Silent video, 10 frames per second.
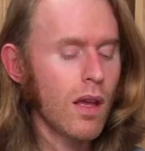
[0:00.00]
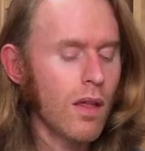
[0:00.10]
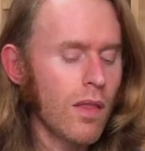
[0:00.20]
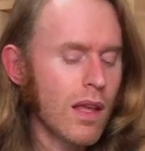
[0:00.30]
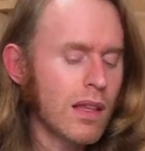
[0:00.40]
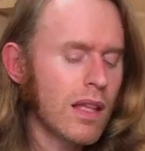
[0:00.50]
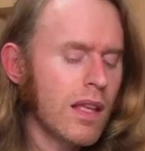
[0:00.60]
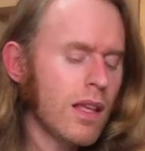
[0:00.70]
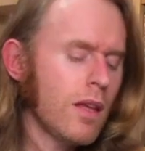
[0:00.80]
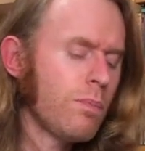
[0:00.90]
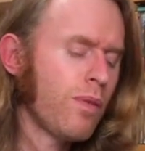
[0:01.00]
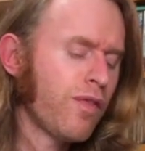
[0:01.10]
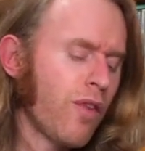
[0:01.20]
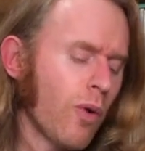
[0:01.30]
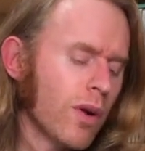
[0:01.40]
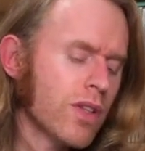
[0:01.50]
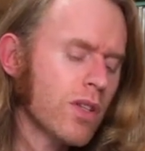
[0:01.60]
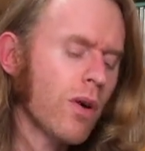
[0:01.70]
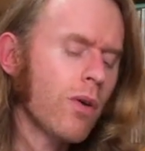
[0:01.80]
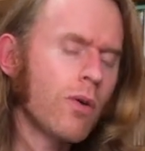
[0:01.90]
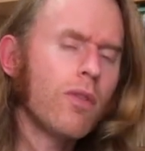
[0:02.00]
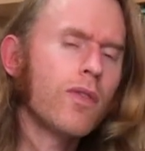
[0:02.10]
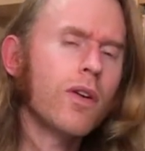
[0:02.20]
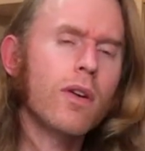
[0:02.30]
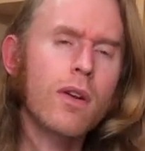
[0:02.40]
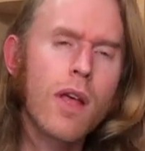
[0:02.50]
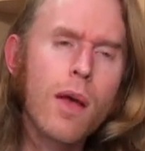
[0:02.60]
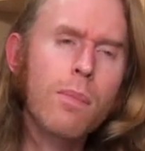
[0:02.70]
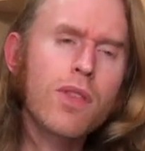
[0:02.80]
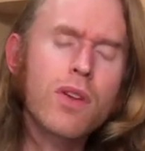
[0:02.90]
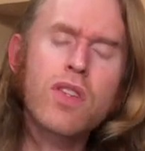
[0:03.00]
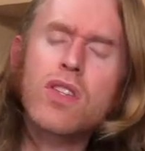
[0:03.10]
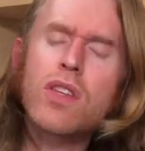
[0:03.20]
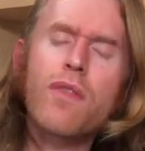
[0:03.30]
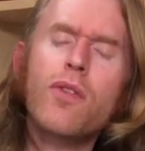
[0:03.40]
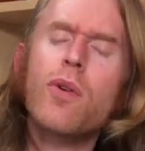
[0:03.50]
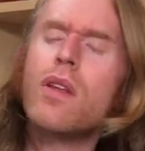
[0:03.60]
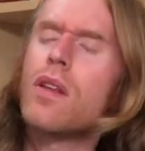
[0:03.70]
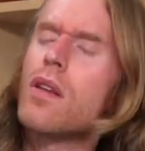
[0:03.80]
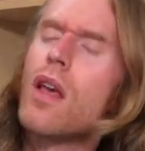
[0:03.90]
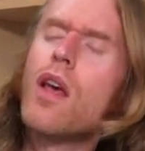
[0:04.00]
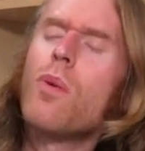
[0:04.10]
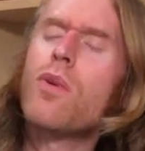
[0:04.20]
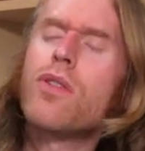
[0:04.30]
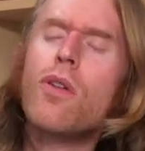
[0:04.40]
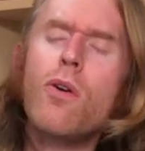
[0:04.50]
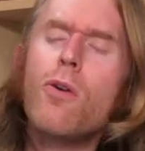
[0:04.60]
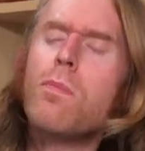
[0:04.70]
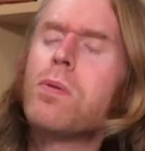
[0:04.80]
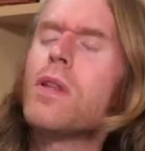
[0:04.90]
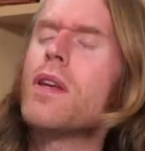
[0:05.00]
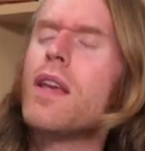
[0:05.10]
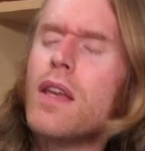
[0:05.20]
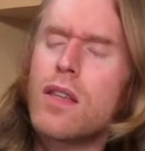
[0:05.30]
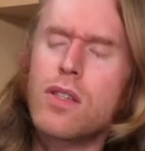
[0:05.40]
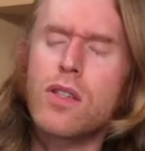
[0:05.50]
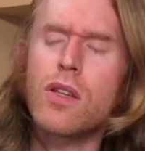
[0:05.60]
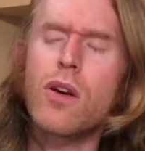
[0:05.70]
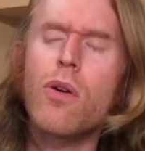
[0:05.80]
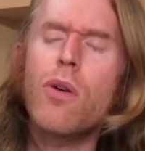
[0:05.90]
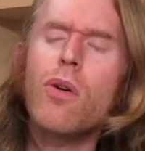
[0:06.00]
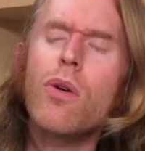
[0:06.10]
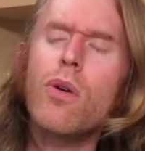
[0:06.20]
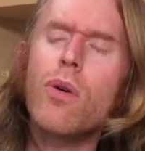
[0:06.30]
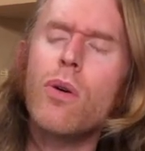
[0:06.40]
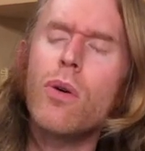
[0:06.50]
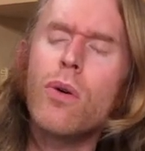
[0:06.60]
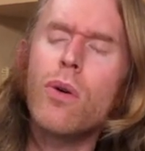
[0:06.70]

and they leave before it's over, but they're suffering with no place to go.